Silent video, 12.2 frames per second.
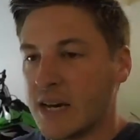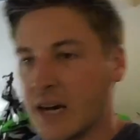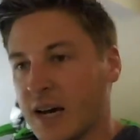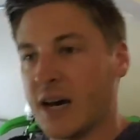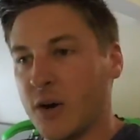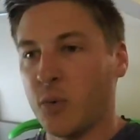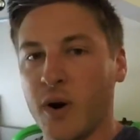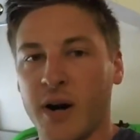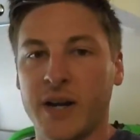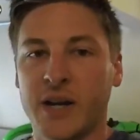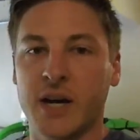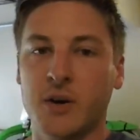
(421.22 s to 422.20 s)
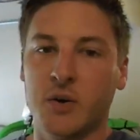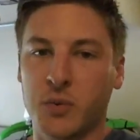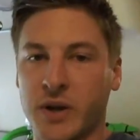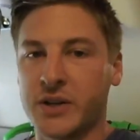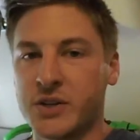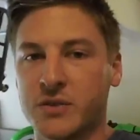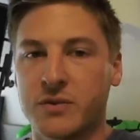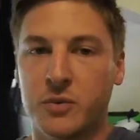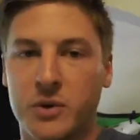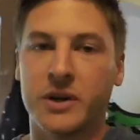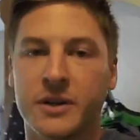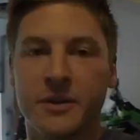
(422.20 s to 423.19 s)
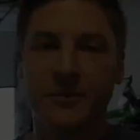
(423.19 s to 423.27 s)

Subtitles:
where I go and what I do for work.